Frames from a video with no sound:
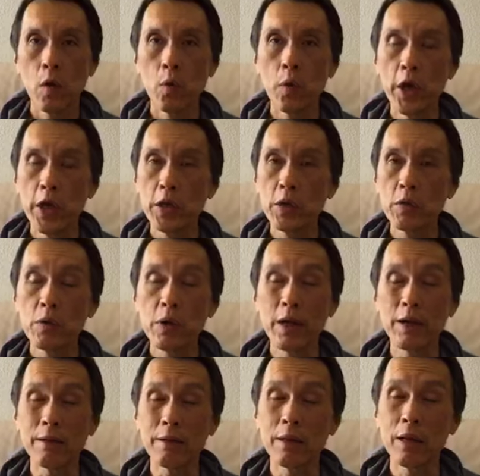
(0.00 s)
where you
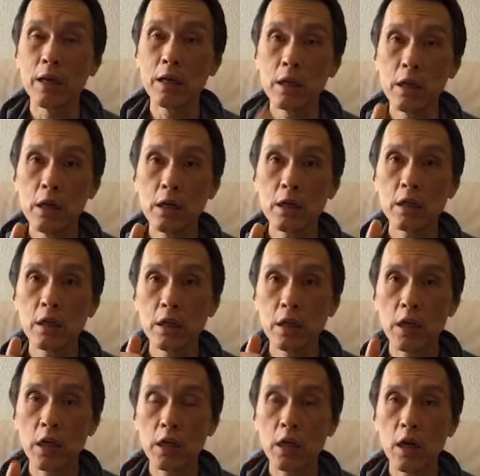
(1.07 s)
can turn on,
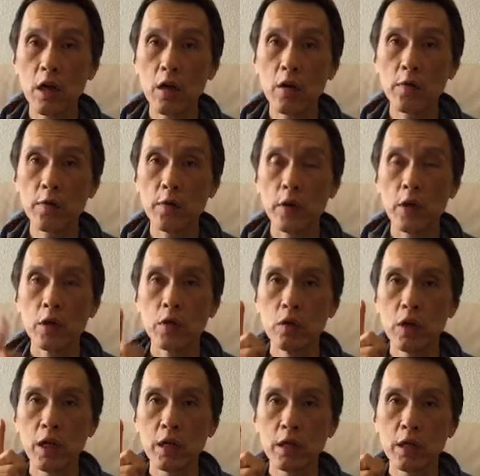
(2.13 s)
turn off, you
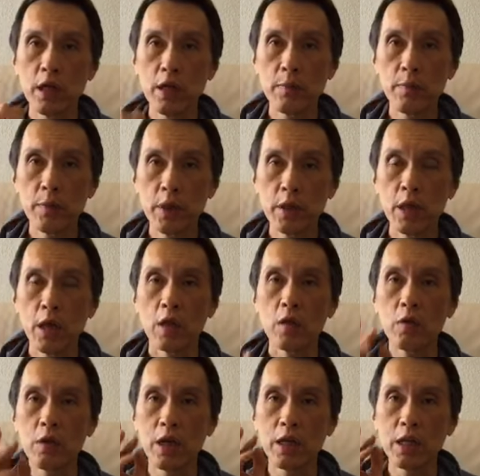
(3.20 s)
can dim it,
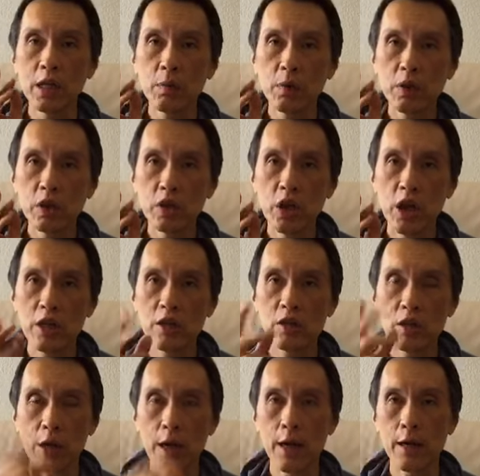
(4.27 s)
you can even change
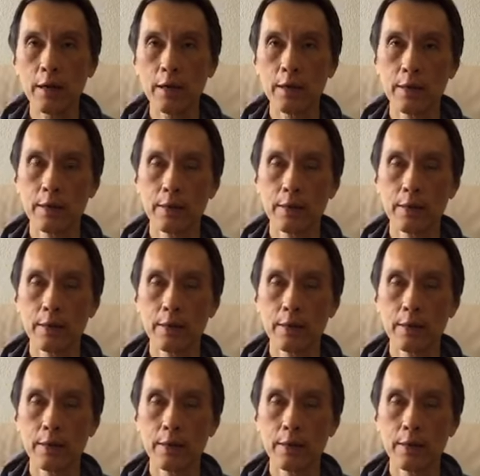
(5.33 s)
the color.